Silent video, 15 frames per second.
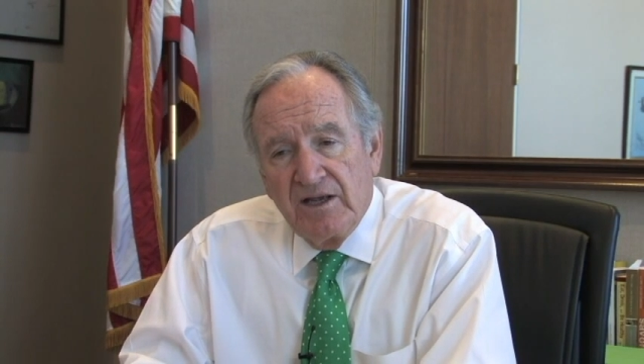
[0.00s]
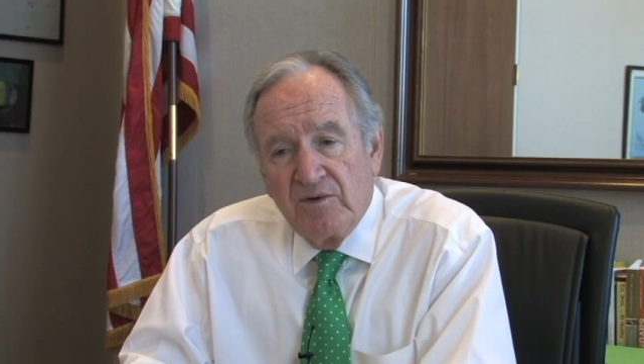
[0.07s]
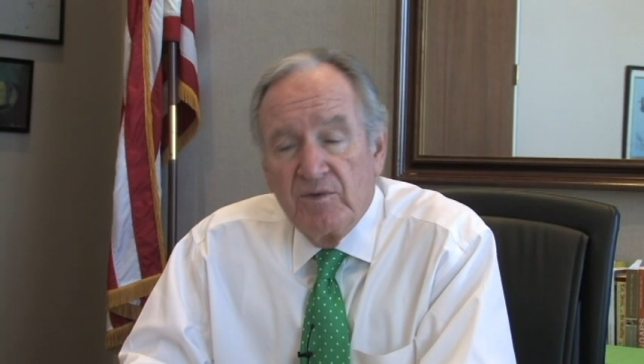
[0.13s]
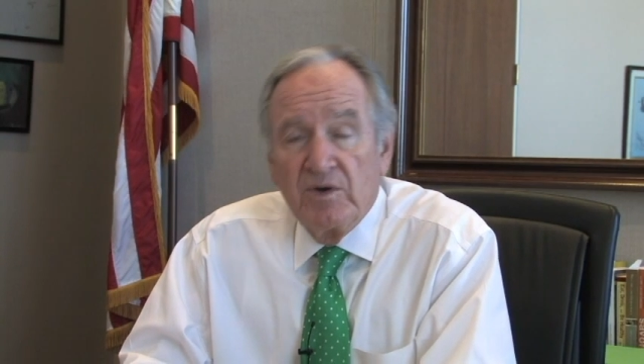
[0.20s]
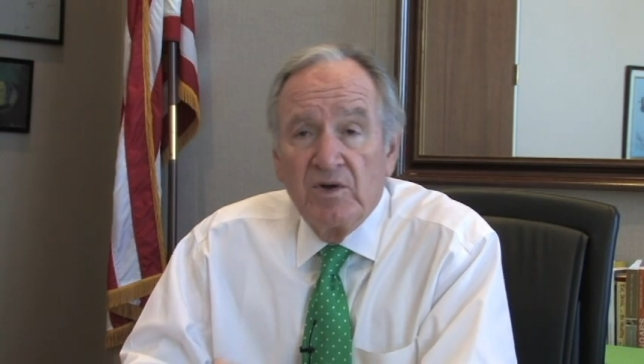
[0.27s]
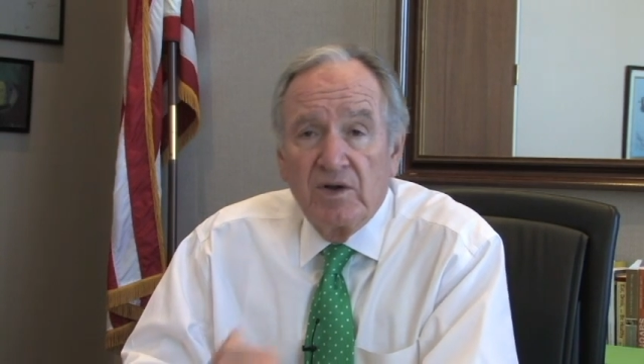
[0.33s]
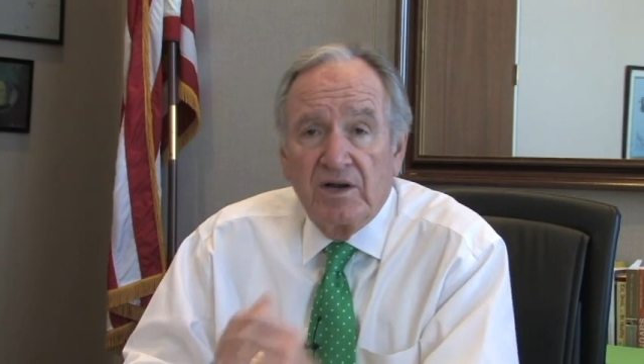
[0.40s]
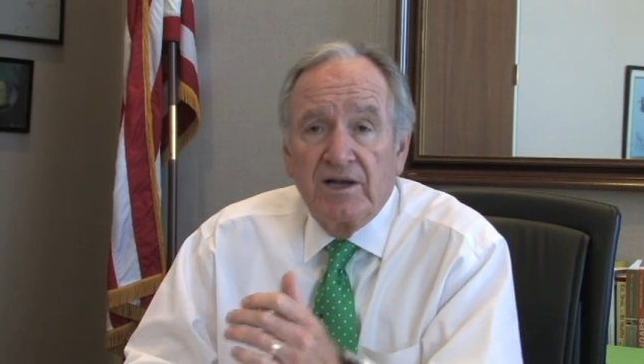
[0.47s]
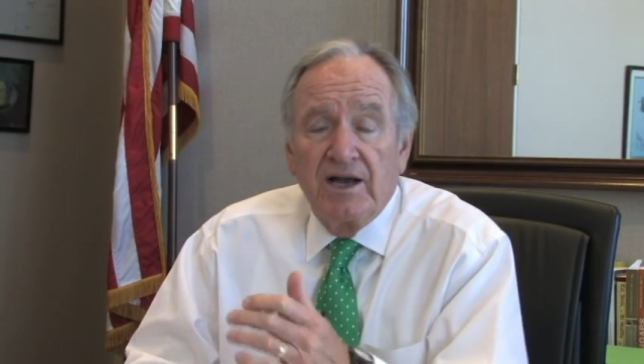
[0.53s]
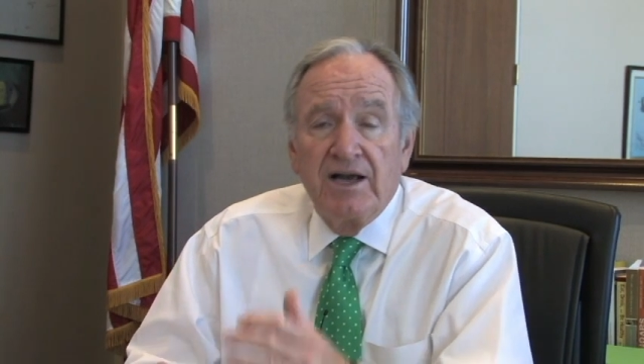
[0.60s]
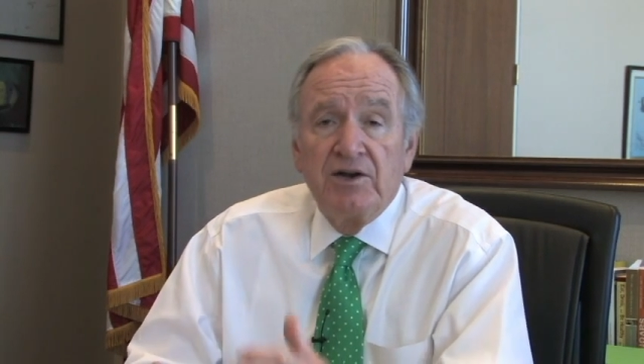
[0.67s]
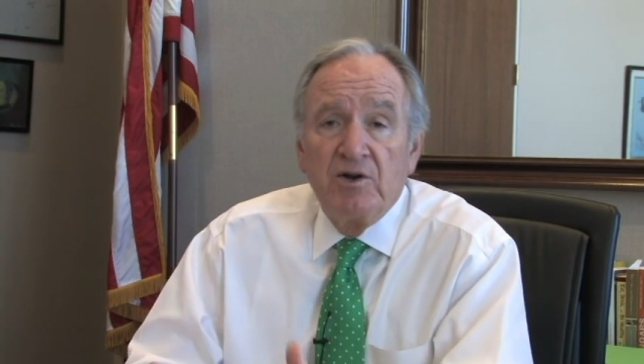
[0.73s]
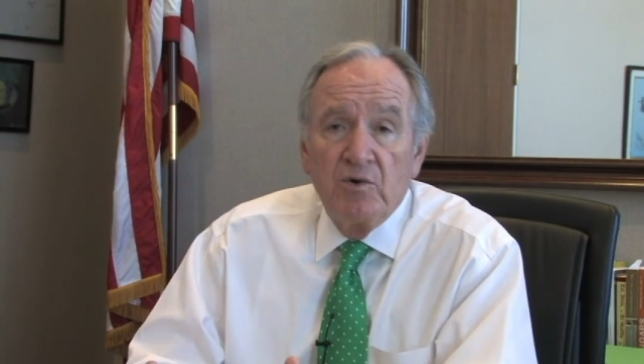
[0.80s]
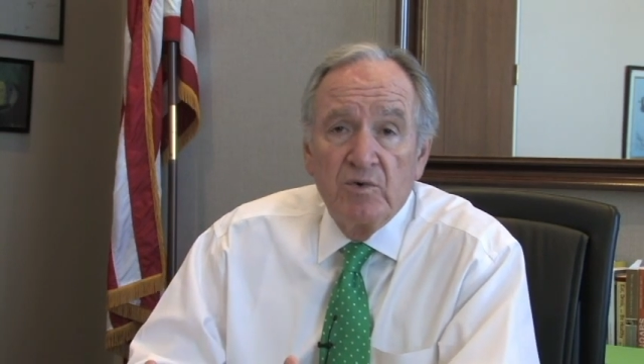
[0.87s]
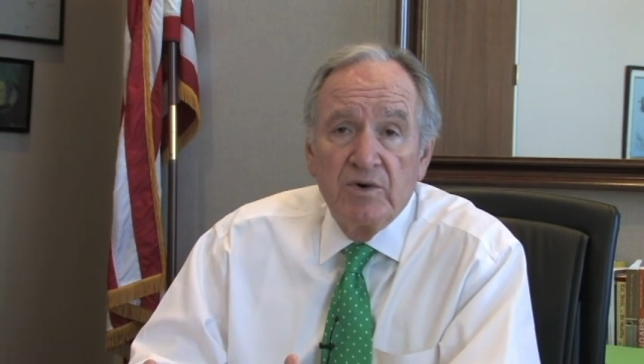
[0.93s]
well, look, I
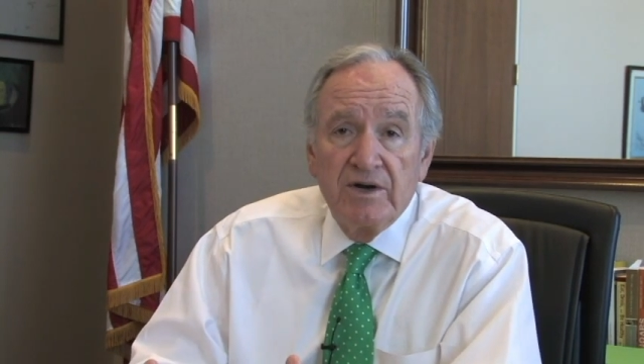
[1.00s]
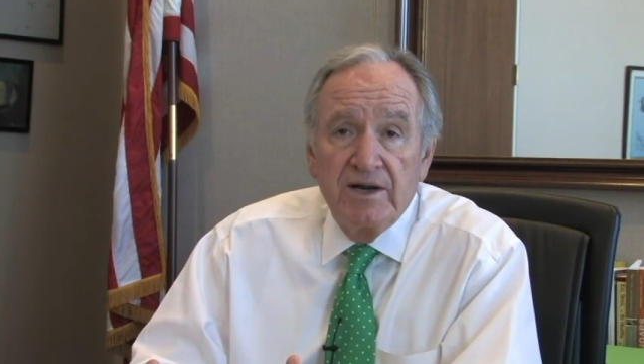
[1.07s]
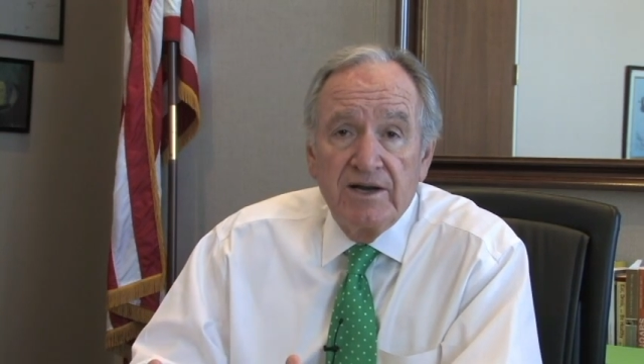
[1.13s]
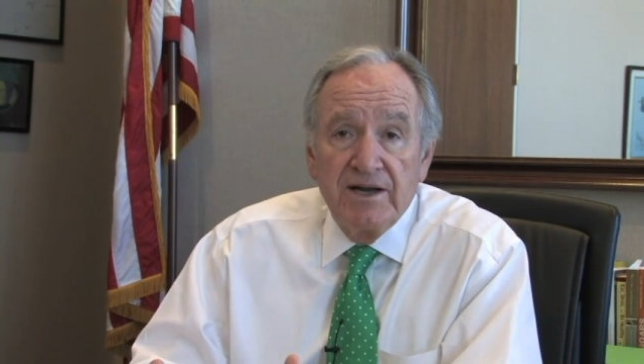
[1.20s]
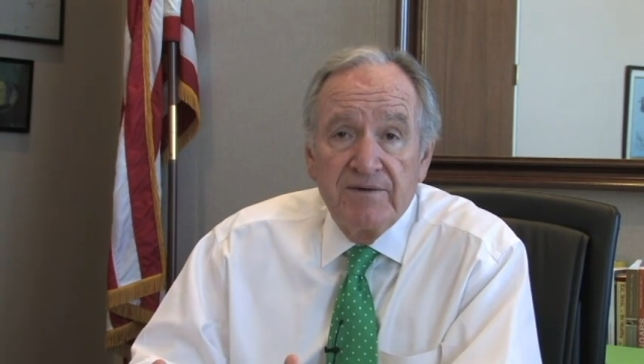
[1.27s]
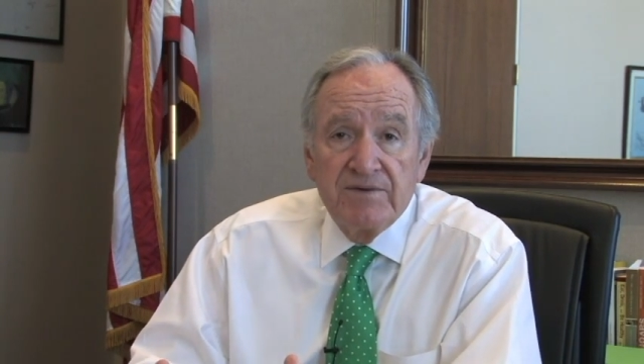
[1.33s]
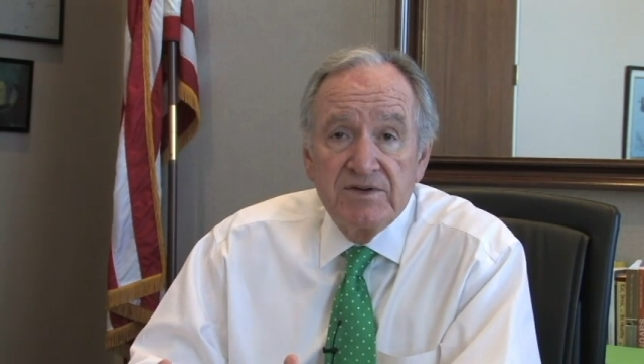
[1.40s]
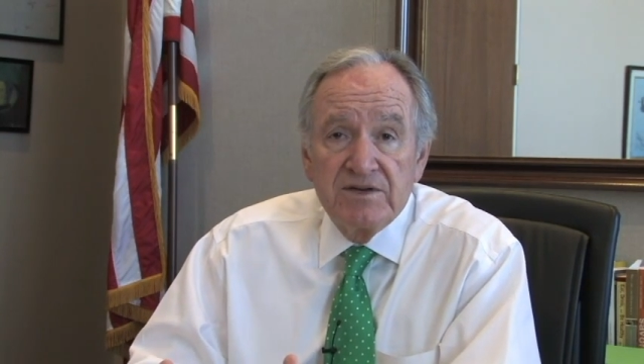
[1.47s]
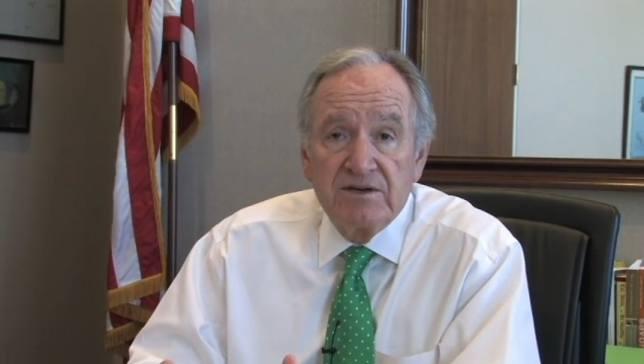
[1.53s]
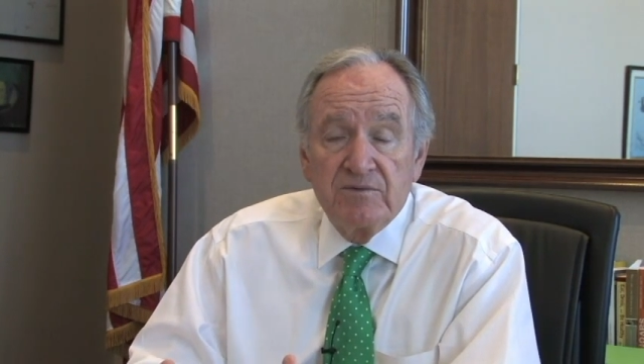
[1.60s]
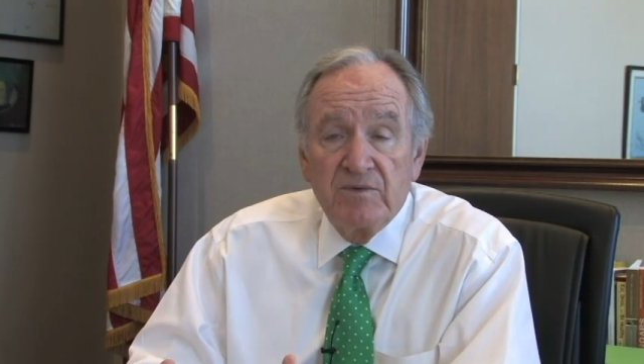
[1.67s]
know we're in a deficit.